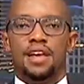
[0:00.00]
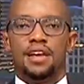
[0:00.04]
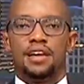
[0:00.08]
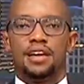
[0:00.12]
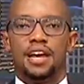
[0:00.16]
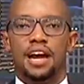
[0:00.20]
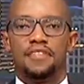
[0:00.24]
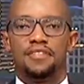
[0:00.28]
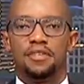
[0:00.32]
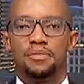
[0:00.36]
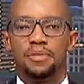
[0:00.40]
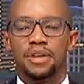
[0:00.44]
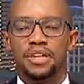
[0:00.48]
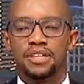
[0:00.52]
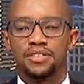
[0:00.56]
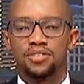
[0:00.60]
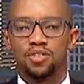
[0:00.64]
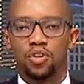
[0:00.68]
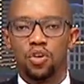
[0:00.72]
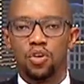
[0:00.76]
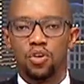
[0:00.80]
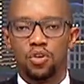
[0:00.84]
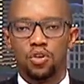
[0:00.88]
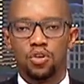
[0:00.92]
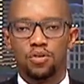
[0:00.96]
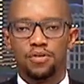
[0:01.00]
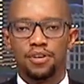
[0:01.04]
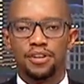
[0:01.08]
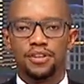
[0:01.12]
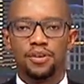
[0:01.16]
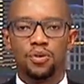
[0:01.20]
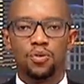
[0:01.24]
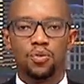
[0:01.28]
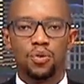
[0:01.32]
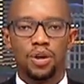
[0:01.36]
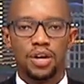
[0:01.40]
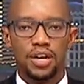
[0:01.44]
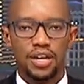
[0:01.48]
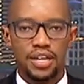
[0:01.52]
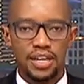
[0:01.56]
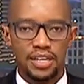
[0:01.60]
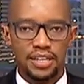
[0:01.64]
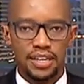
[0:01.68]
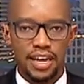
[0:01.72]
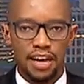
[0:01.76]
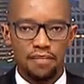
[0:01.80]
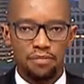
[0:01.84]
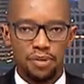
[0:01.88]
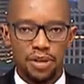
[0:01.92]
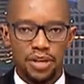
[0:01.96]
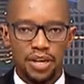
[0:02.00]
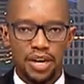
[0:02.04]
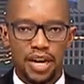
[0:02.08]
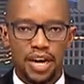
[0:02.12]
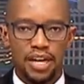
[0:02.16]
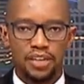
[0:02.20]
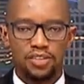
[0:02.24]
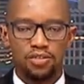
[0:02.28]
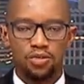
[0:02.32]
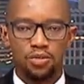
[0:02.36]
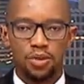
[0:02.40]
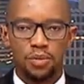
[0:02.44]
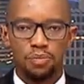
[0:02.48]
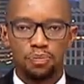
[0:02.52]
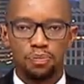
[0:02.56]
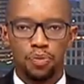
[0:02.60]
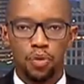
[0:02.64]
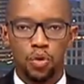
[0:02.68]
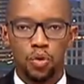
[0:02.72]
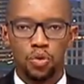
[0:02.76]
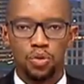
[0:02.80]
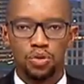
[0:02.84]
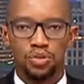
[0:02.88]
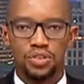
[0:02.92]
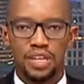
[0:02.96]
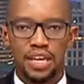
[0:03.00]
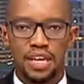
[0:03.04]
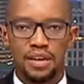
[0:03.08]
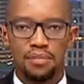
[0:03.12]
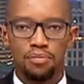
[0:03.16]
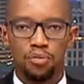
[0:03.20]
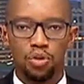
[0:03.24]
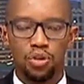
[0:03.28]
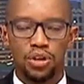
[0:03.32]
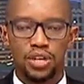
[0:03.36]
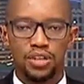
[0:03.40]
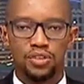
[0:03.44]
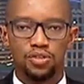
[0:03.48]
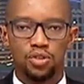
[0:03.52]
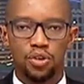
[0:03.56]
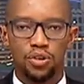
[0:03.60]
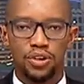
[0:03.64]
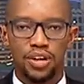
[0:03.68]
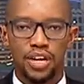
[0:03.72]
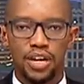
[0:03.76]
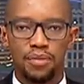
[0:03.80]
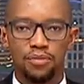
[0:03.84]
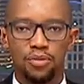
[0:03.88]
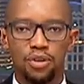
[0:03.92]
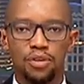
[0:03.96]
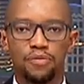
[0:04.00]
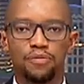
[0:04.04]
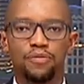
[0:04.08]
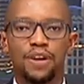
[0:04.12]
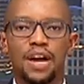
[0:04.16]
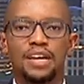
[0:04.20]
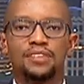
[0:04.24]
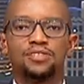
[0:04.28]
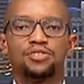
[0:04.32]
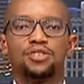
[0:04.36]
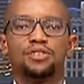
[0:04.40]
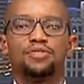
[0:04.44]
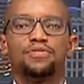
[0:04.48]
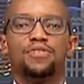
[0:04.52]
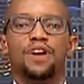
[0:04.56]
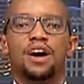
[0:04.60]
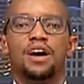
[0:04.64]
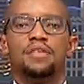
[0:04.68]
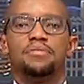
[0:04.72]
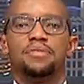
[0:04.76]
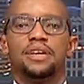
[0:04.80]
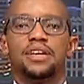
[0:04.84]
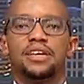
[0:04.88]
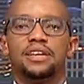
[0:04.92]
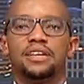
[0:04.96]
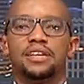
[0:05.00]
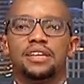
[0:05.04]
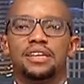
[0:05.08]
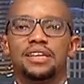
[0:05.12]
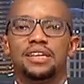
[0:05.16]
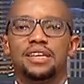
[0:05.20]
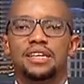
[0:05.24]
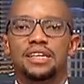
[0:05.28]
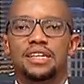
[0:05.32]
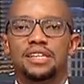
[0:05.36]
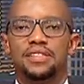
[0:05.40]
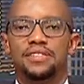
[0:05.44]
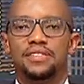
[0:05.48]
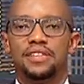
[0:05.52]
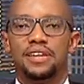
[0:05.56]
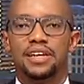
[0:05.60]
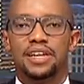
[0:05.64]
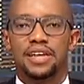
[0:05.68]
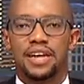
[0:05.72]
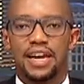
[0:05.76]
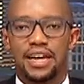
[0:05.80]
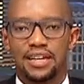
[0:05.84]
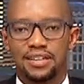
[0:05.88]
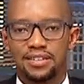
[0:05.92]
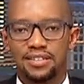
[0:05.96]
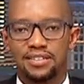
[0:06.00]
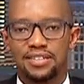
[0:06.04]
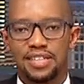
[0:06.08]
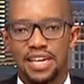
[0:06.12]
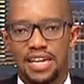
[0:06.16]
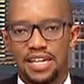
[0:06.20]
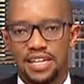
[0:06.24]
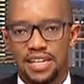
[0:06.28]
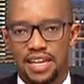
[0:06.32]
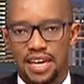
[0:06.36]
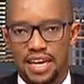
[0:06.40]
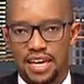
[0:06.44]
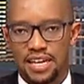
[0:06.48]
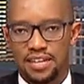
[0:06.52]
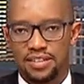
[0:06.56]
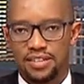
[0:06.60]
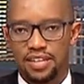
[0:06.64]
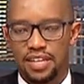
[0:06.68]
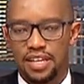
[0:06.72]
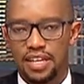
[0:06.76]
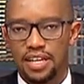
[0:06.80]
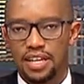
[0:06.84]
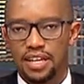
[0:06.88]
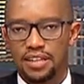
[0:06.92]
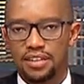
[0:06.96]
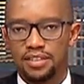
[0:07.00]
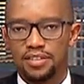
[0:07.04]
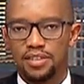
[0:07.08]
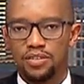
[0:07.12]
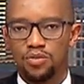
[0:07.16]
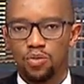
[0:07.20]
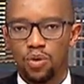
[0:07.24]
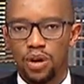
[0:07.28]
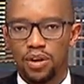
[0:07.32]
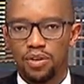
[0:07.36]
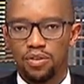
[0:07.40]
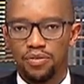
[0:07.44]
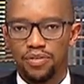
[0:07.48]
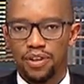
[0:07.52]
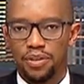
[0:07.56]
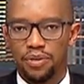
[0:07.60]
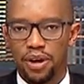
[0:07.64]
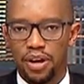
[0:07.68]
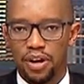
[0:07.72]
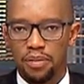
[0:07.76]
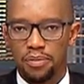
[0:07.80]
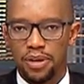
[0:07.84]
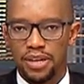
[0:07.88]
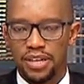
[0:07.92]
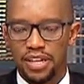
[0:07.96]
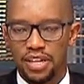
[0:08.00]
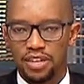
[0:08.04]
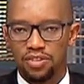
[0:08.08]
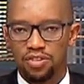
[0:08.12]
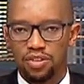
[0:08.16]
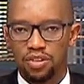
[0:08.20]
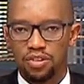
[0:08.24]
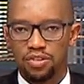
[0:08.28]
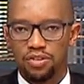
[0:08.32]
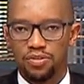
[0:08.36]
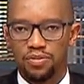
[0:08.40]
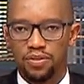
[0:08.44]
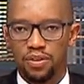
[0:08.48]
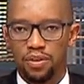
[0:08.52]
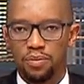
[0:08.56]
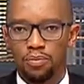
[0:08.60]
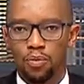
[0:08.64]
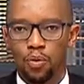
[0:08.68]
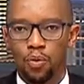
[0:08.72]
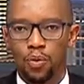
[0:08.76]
Governments all over the world have been urged to impose a moratorium on factory farming in the next 10 years. This is one of the recommendations from